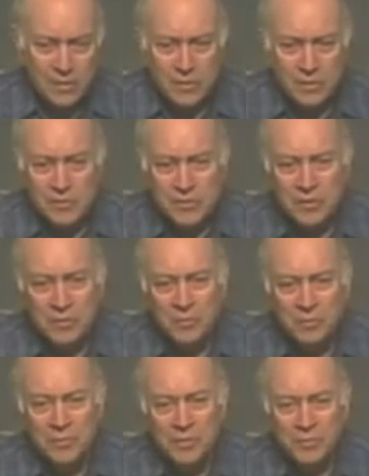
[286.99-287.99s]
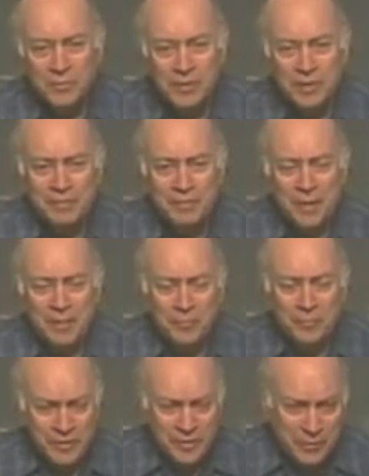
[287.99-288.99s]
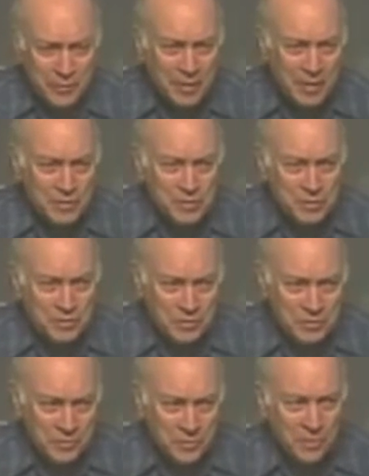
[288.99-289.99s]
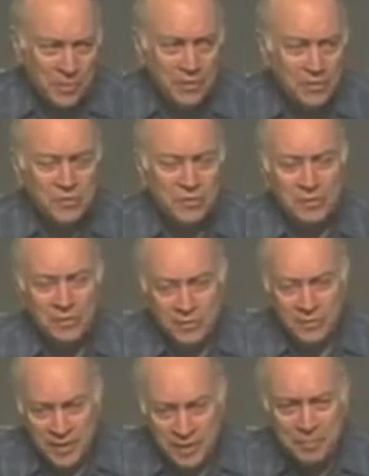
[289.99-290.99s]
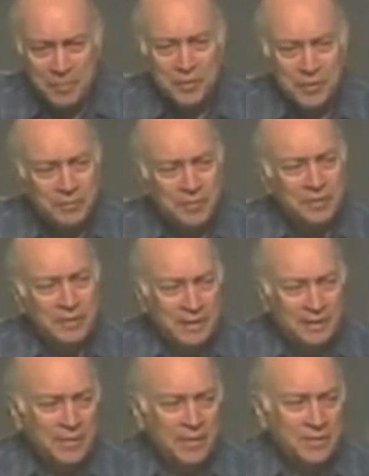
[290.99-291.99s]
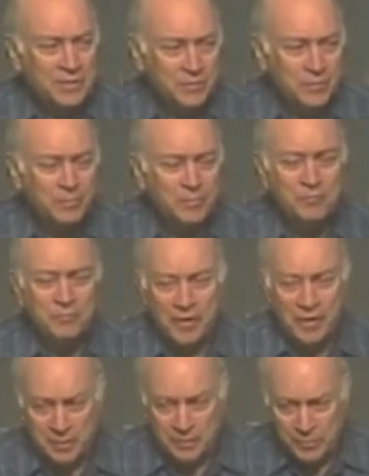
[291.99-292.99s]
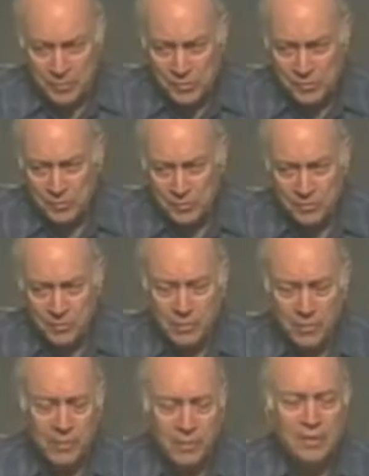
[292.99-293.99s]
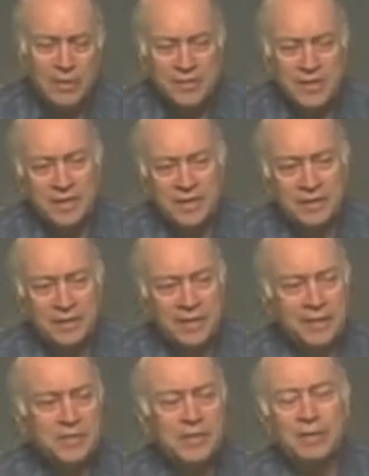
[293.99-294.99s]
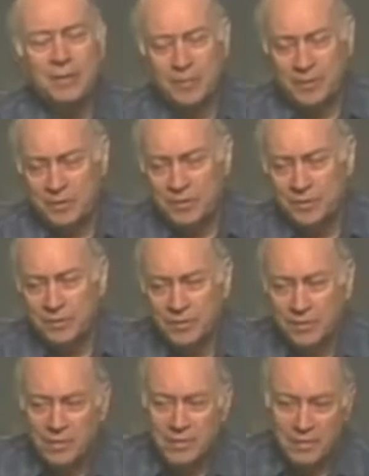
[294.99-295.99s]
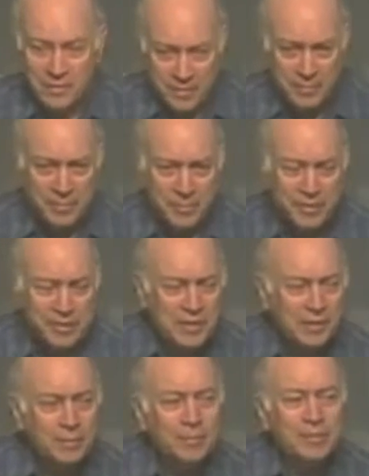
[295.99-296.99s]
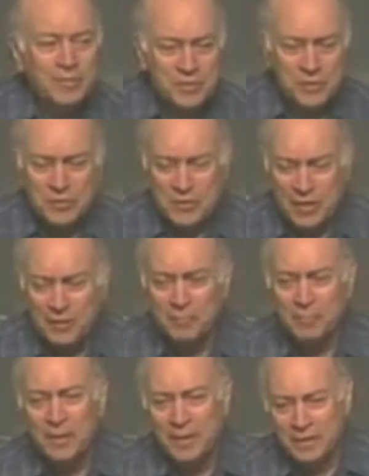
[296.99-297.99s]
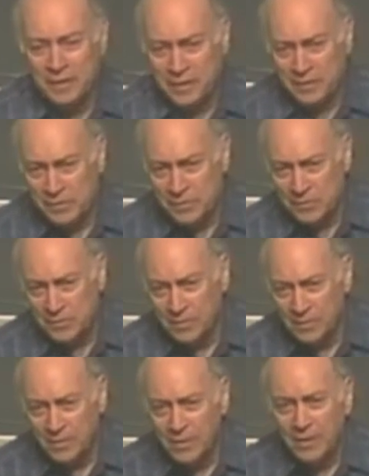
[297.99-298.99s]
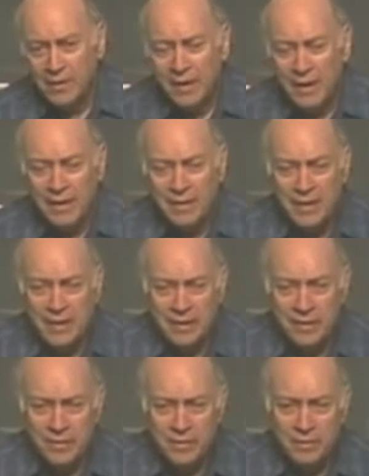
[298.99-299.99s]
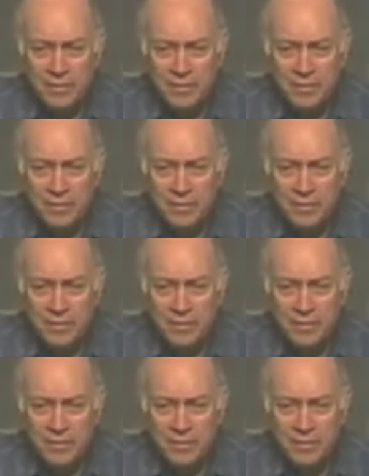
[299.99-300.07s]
So what the read eval print loop has to do is keep cootering down that stream of frames, taking each element, and remember each element is a set of bindings, and then